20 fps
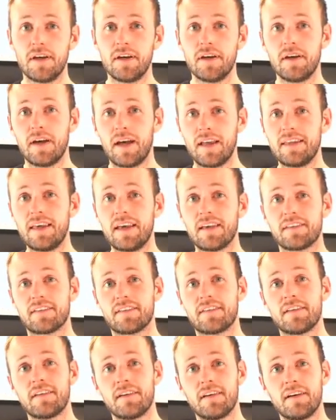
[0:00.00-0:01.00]
And
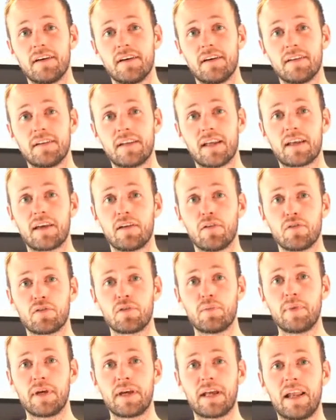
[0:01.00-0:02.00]
yes, that can also
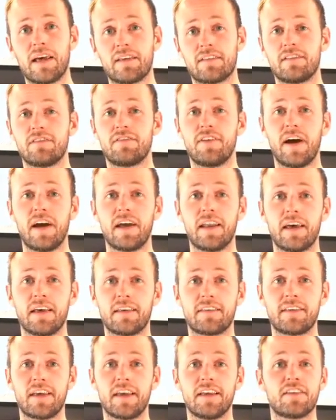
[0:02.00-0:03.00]
be classified
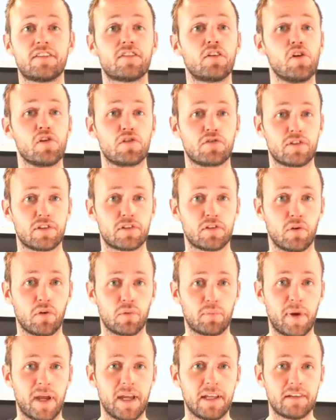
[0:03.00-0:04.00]
as a search
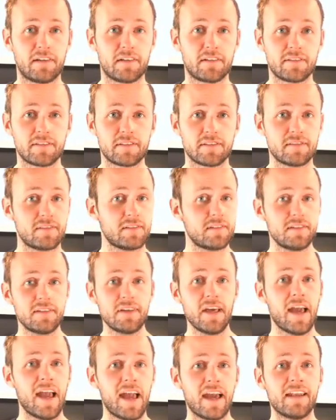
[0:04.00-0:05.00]
result page.
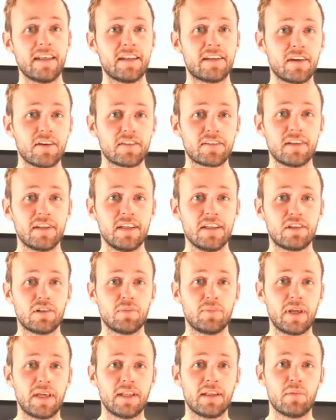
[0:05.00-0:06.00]
And it doesn't need to
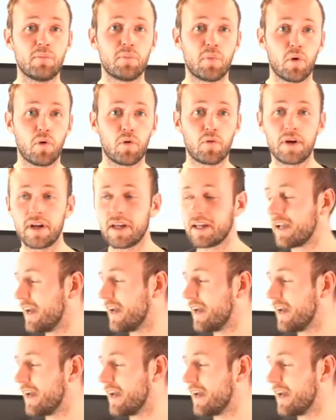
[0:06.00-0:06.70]
be the boring